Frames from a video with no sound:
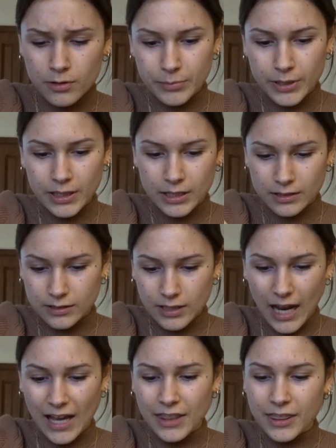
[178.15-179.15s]
but
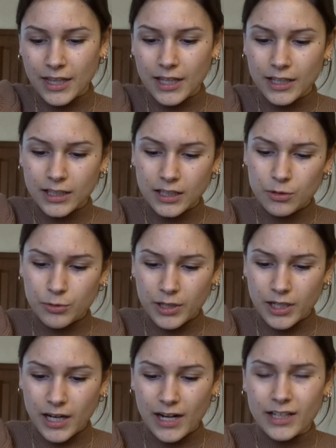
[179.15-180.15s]
I think
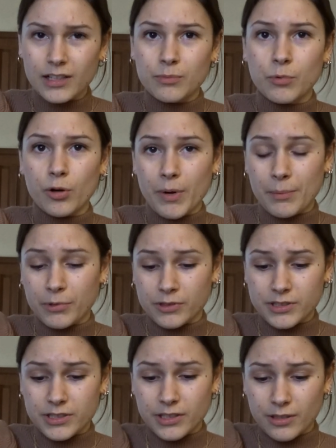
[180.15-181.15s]
we're gonna need more maple
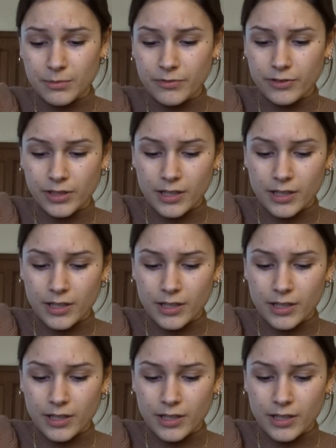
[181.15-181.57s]
syrup for